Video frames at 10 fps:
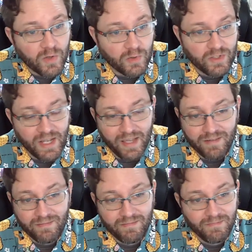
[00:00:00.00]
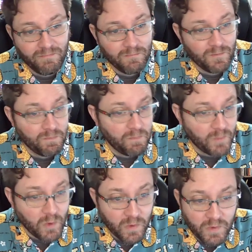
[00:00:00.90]
debt.
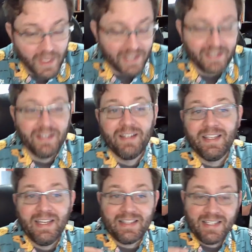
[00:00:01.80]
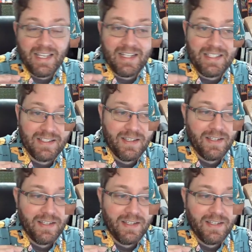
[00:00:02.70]
Like, it is.